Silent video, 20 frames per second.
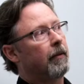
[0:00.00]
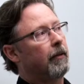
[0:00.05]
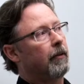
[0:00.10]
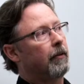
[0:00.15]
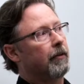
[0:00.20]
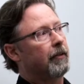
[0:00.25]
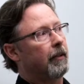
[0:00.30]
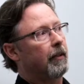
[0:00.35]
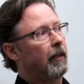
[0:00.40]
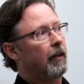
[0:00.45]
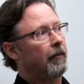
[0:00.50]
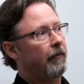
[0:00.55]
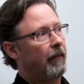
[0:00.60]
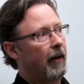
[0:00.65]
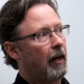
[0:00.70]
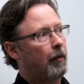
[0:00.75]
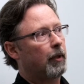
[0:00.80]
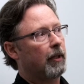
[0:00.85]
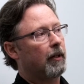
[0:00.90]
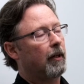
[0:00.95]
There's a
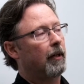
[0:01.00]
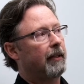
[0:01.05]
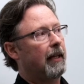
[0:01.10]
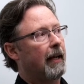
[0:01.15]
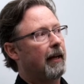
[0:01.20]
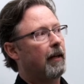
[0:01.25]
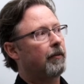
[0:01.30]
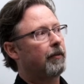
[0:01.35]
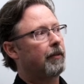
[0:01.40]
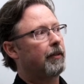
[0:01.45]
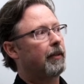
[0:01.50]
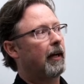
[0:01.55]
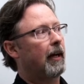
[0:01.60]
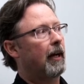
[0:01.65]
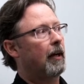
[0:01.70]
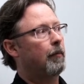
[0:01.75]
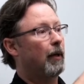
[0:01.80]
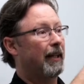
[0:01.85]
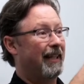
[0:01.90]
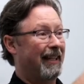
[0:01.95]
fabric on the
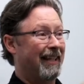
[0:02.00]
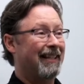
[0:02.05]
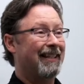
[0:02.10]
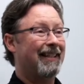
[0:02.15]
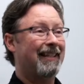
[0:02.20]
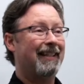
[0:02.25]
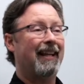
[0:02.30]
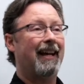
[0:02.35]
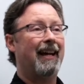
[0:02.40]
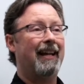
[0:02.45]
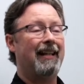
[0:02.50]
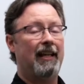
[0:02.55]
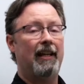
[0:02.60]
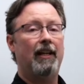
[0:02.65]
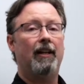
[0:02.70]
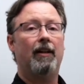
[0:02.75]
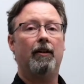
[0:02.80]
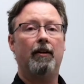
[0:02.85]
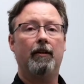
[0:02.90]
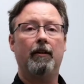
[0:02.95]
outside, but inside
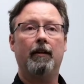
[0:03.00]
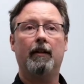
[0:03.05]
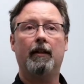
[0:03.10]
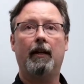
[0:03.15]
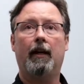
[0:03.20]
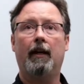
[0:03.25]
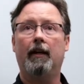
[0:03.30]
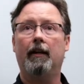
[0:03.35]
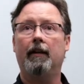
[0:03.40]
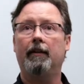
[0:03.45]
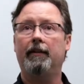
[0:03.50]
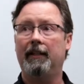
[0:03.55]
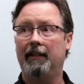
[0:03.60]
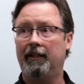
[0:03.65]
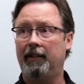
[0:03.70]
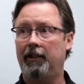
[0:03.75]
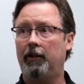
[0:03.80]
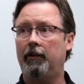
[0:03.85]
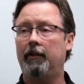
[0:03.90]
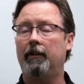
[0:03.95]
here, the
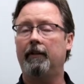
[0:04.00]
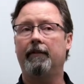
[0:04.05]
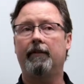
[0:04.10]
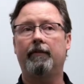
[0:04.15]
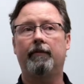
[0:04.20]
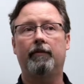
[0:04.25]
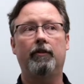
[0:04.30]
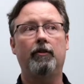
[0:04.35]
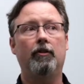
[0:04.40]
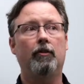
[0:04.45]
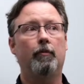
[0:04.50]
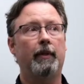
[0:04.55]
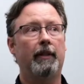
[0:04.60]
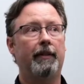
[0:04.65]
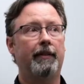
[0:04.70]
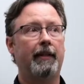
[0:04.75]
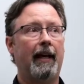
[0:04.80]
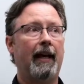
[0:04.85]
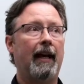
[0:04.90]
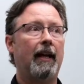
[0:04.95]
interior of the room
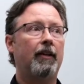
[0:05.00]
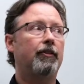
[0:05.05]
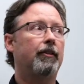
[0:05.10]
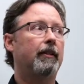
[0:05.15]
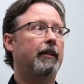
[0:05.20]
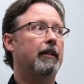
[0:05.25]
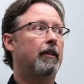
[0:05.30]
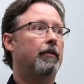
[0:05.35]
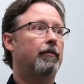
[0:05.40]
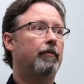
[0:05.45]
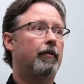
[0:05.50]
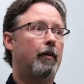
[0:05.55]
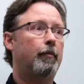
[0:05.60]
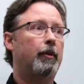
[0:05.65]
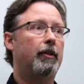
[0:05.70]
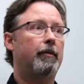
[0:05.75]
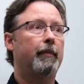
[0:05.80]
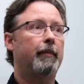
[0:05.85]
is actually a rubber